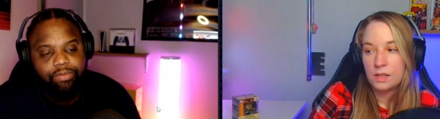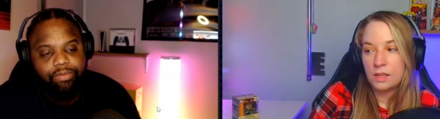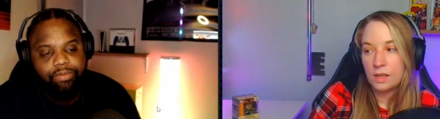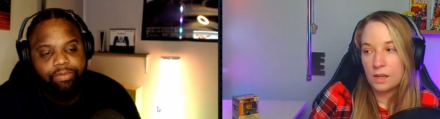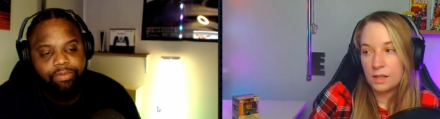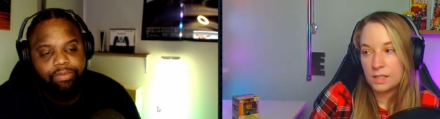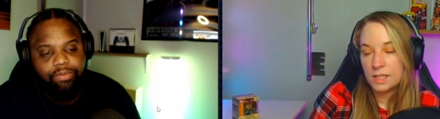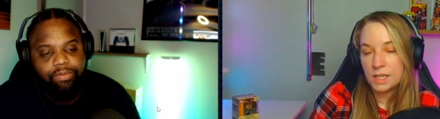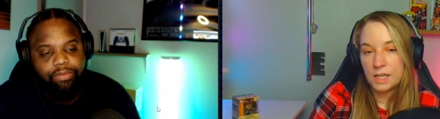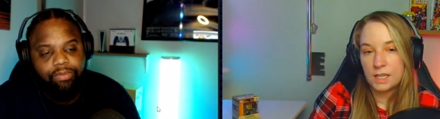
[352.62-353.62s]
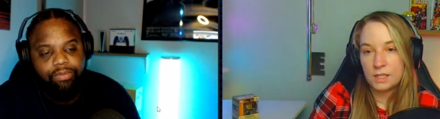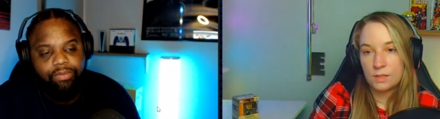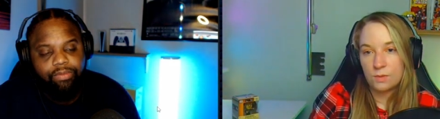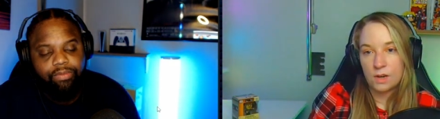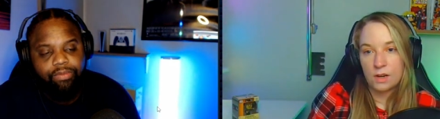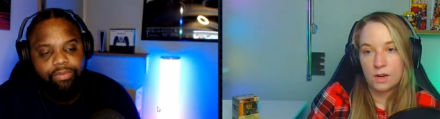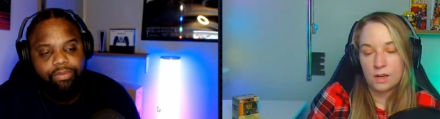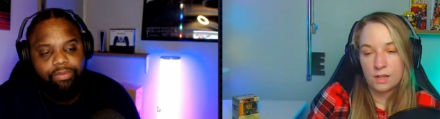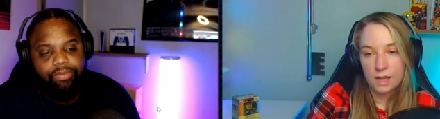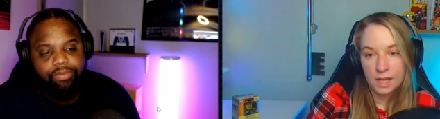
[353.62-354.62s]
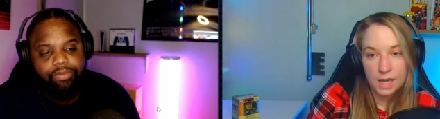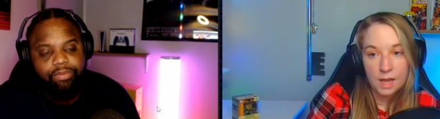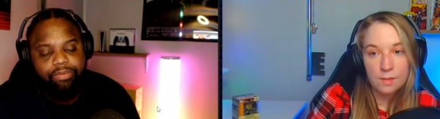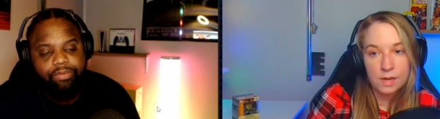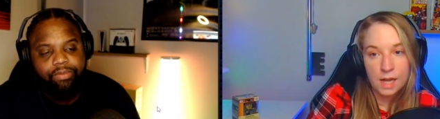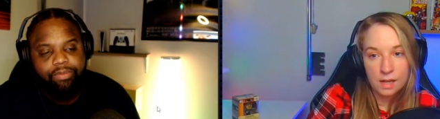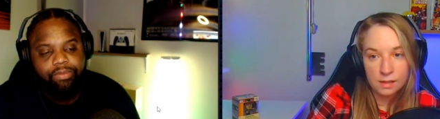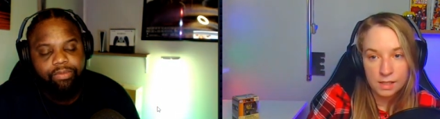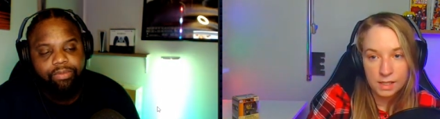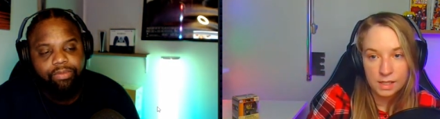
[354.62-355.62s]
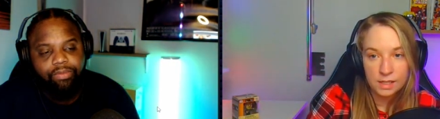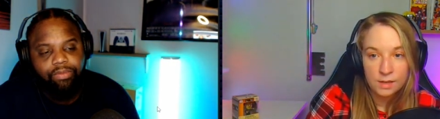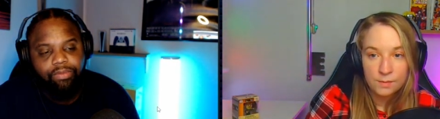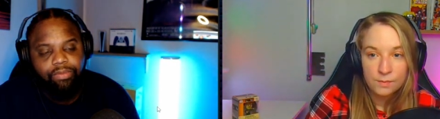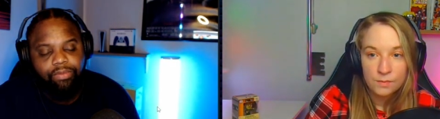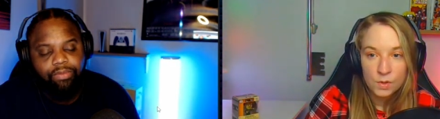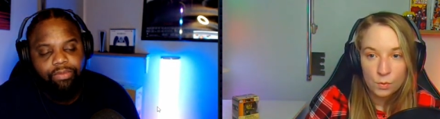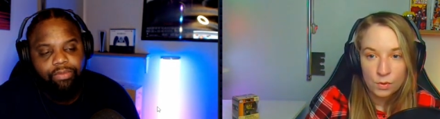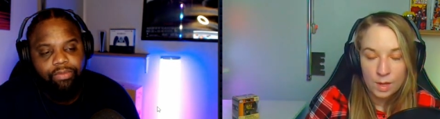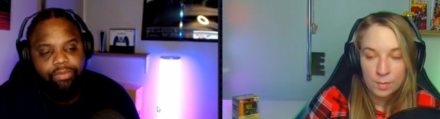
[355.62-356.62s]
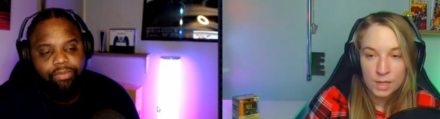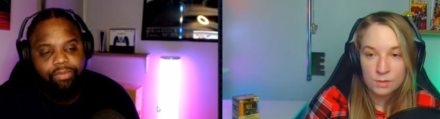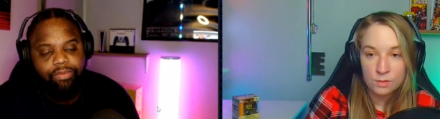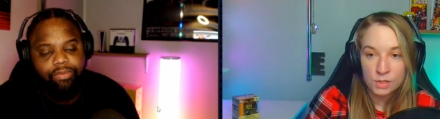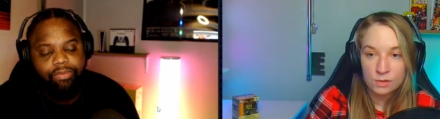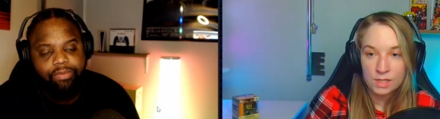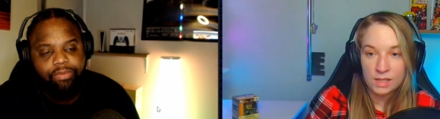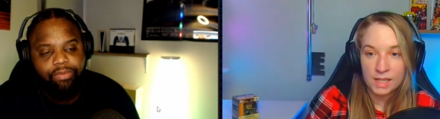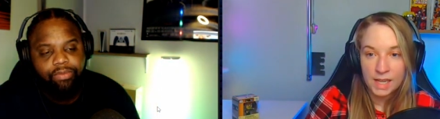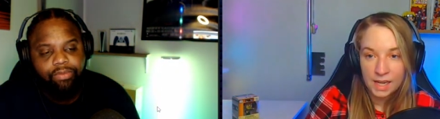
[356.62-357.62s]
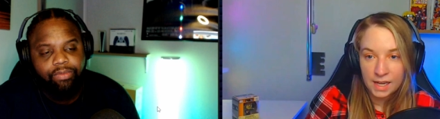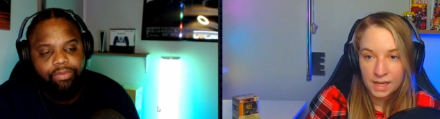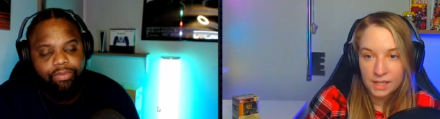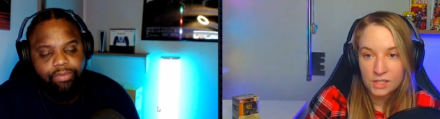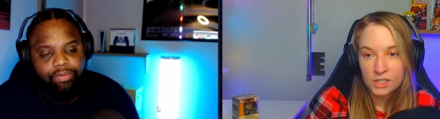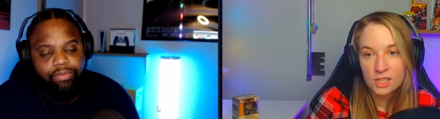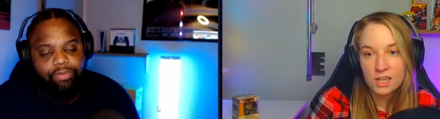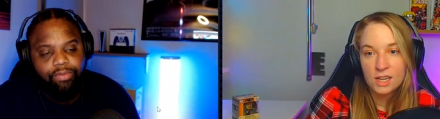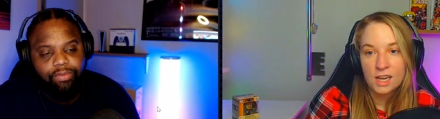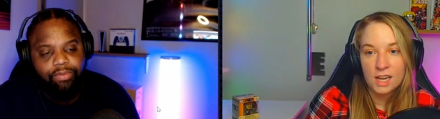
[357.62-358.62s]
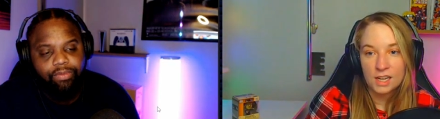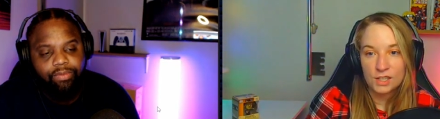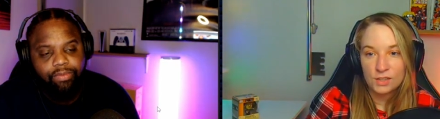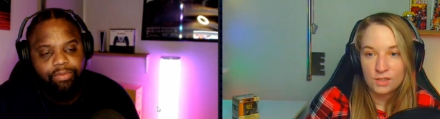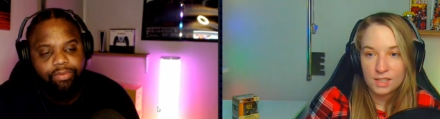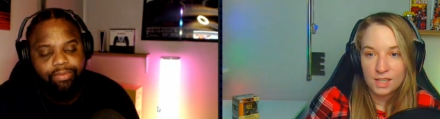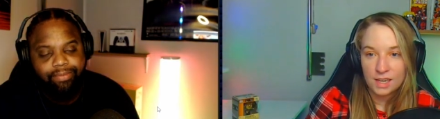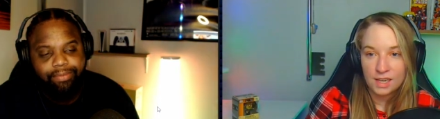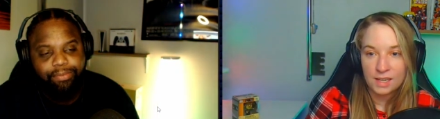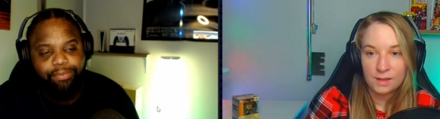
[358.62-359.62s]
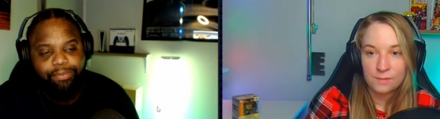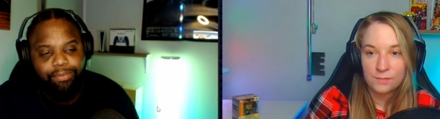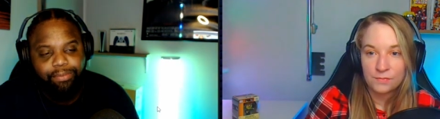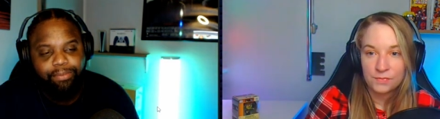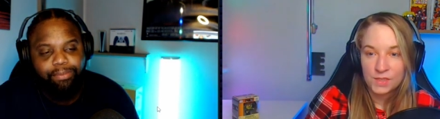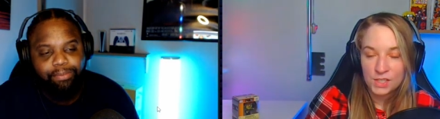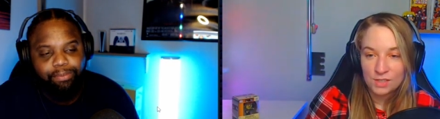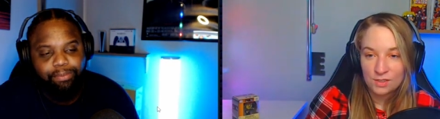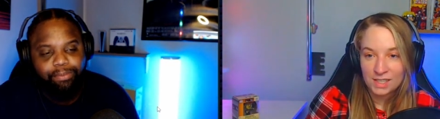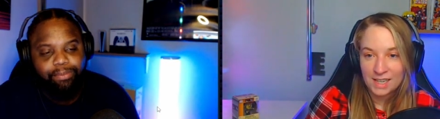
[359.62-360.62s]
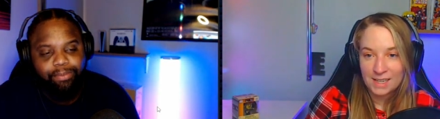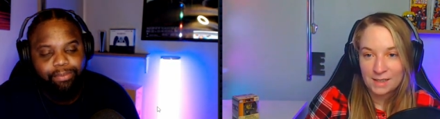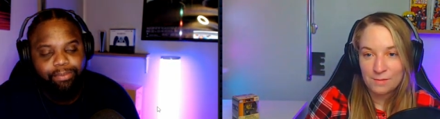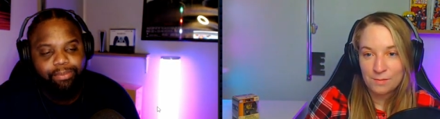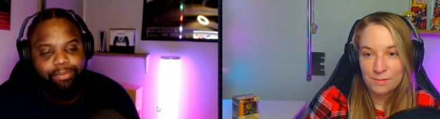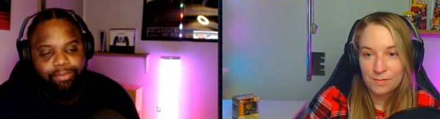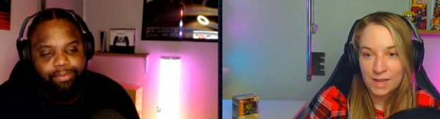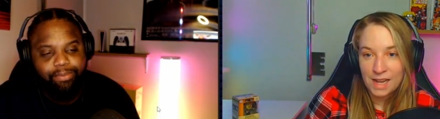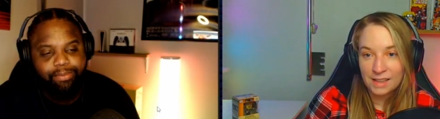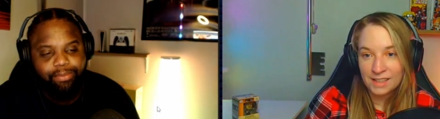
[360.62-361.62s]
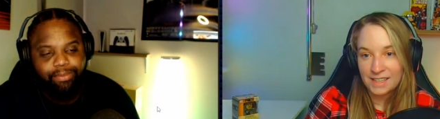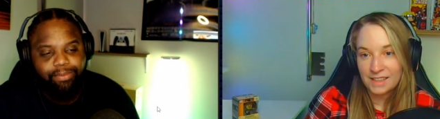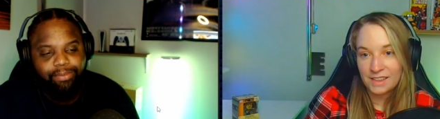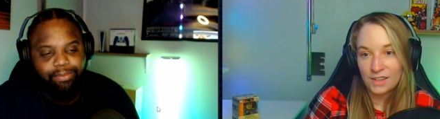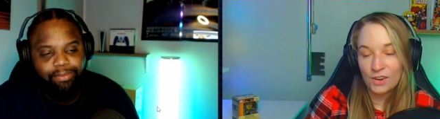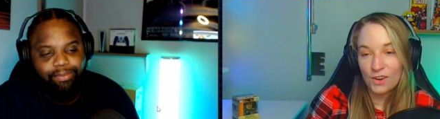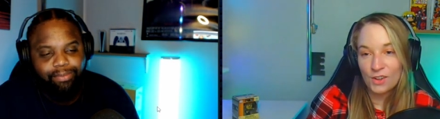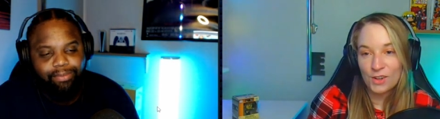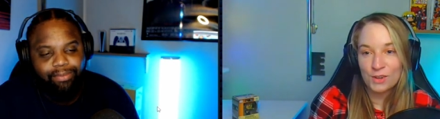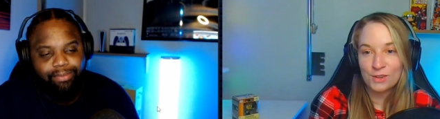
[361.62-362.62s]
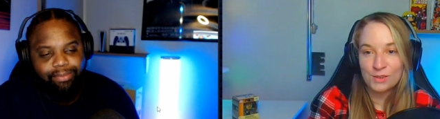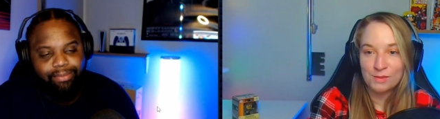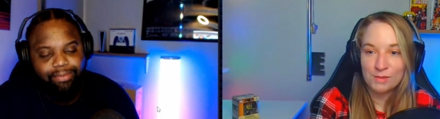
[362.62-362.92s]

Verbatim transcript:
Speaker 1: The scenes where, like, him and Ellie were in that place when she was in the cage, and she was like, she was like, Ellie, the girl who,